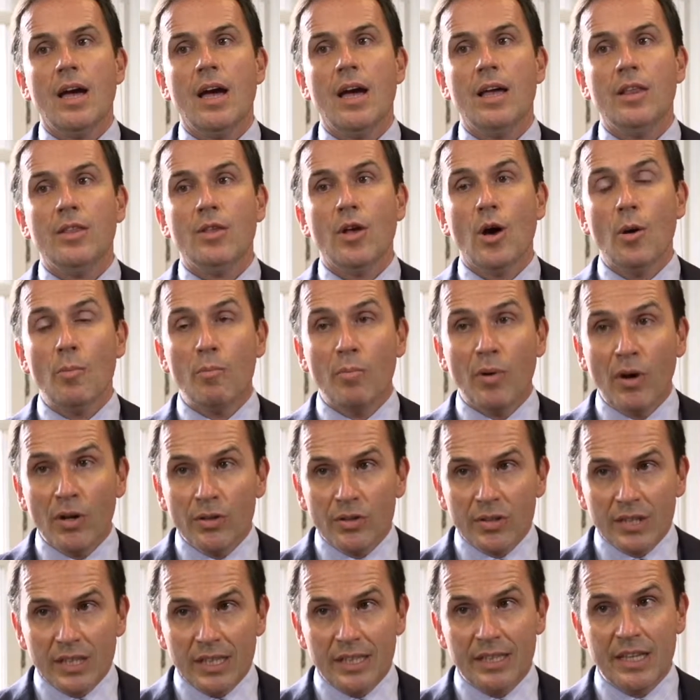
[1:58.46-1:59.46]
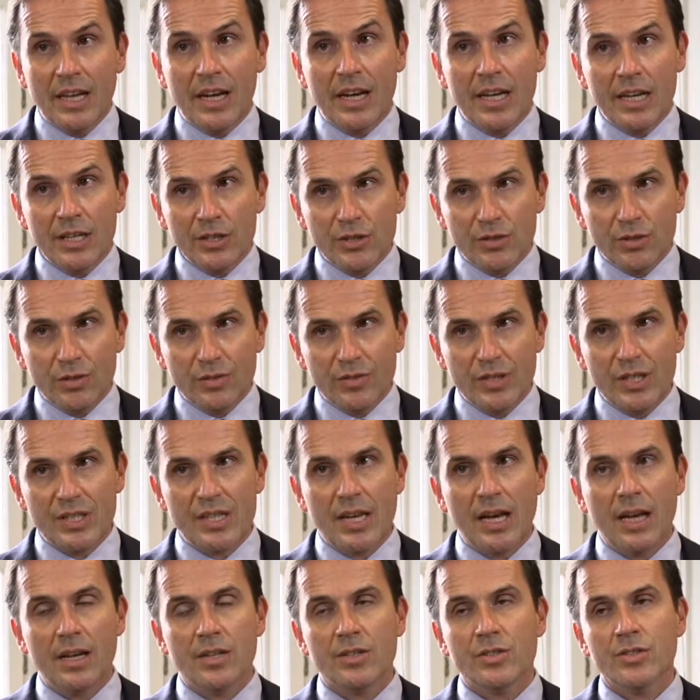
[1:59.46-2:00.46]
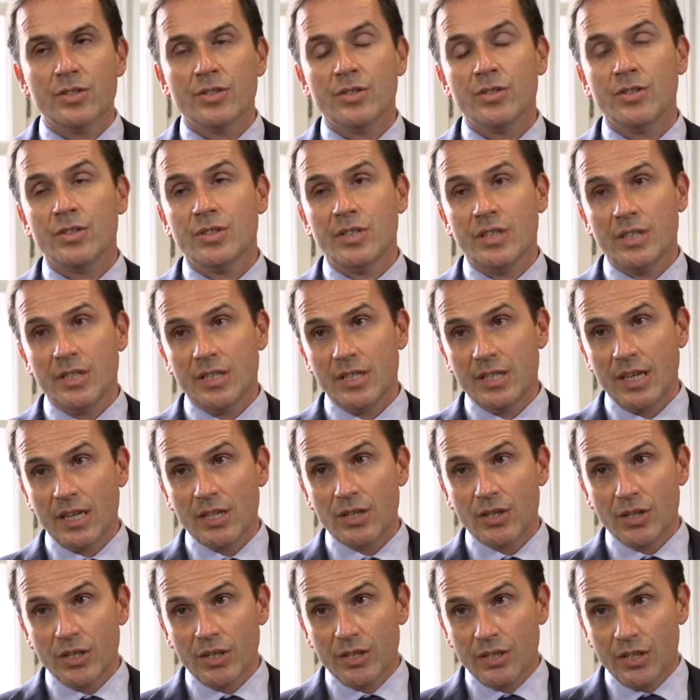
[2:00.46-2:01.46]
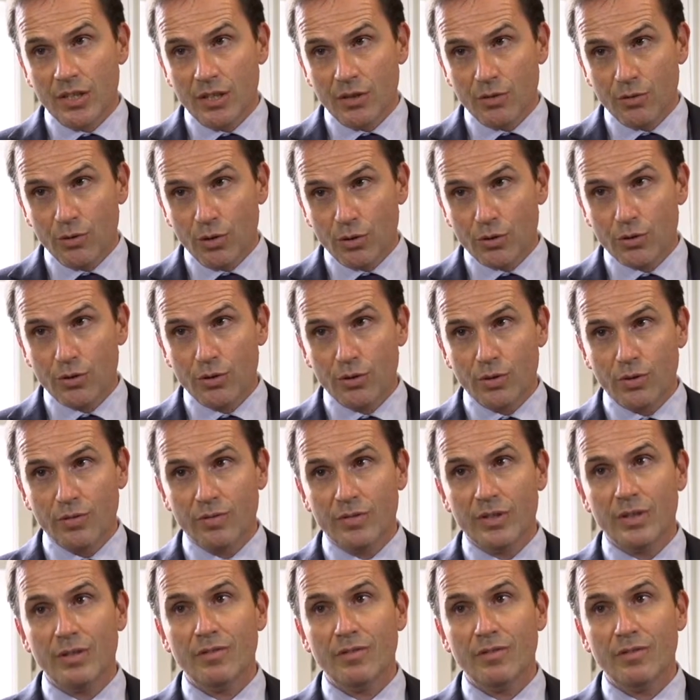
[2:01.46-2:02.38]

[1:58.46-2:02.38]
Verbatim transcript: and upon inhalation of these allergens, there is actually the induction of an